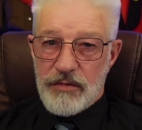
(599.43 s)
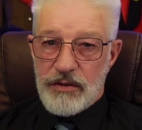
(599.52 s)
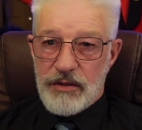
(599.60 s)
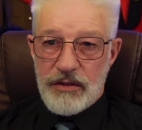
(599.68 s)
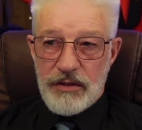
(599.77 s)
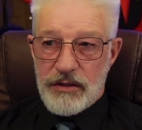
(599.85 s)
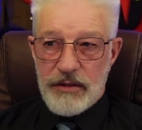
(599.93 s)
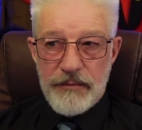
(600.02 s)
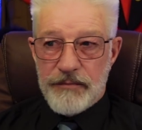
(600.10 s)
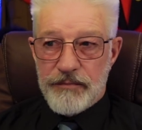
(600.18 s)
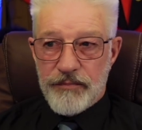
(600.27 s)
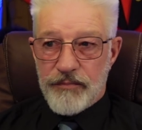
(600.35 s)

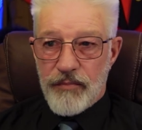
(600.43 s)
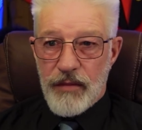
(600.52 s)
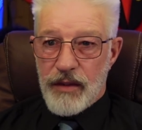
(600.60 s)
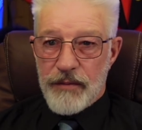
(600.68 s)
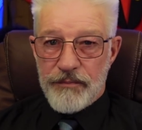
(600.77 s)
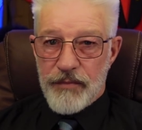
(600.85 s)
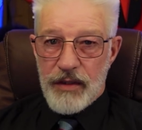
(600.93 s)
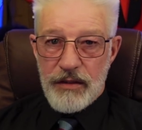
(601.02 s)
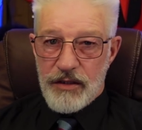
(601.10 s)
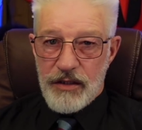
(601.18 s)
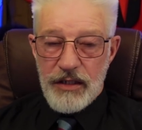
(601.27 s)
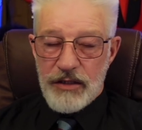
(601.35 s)
In
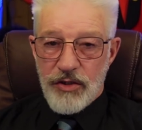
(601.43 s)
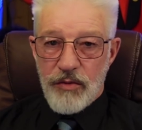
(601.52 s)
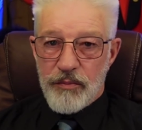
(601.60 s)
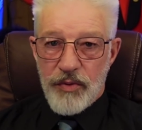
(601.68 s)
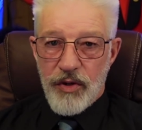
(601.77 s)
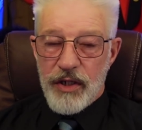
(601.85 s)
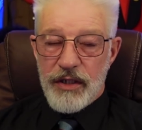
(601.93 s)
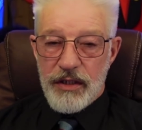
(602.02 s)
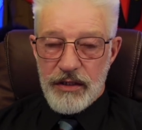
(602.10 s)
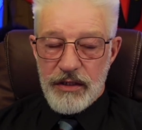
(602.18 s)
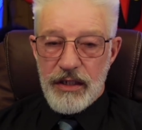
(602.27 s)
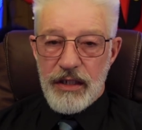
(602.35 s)
years gone by, you
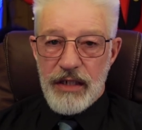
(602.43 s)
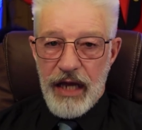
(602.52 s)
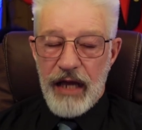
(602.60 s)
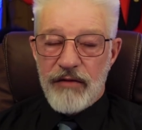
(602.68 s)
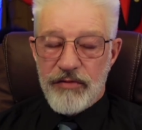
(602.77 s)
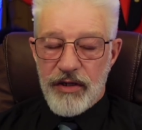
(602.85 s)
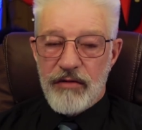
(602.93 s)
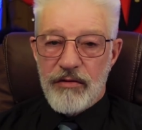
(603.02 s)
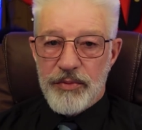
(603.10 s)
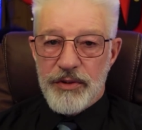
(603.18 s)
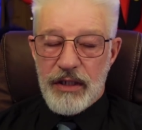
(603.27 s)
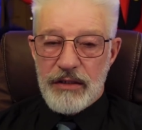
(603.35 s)
didn't have hearing
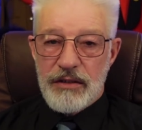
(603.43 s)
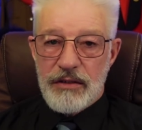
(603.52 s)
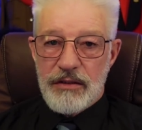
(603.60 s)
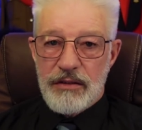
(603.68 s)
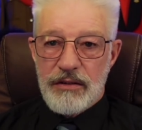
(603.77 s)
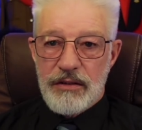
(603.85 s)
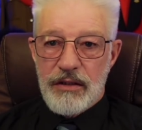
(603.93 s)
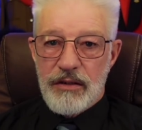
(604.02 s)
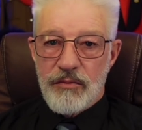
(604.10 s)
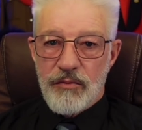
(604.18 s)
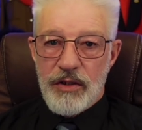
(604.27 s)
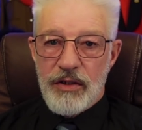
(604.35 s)
protection
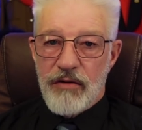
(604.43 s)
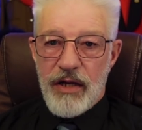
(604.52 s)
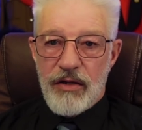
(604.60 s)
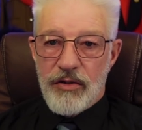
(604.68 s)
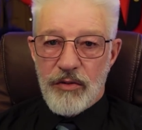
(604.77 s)
when you're out on